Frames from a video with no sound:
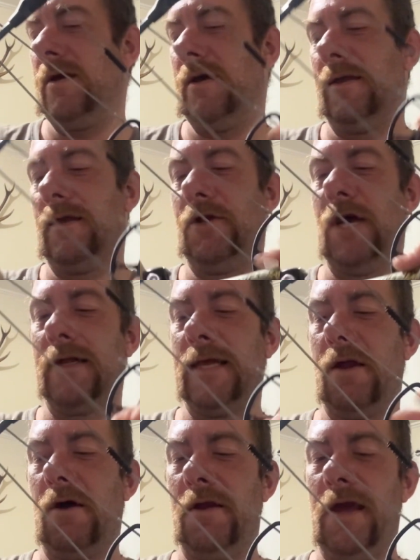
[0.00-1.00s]
So chuck that
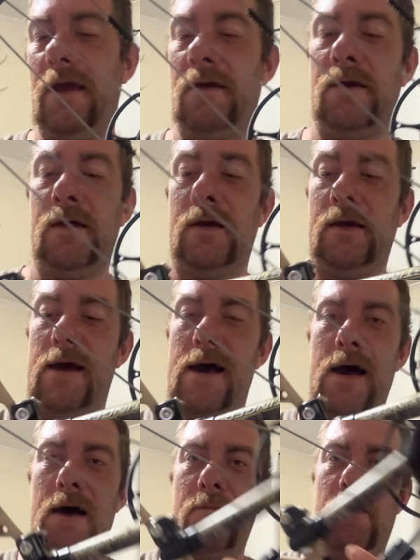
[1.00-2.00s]
on there.
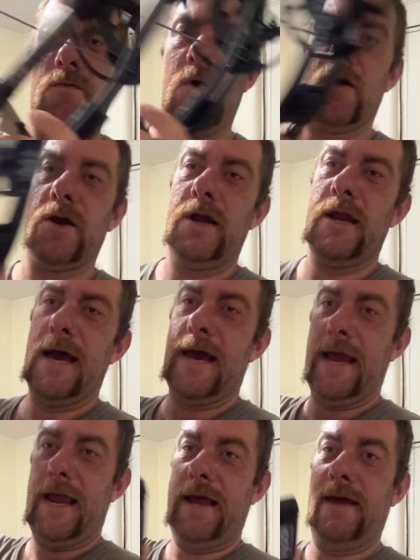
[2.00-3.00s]
Rocking
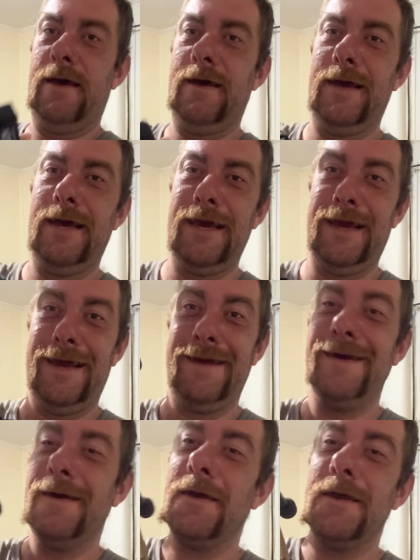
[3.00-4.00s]
a,
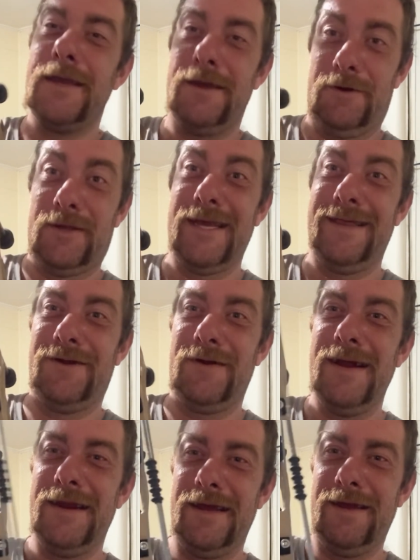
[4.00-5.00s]
you'll see the
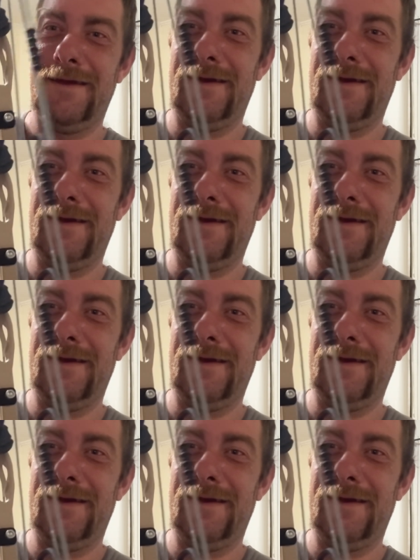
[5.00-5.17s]
trend here,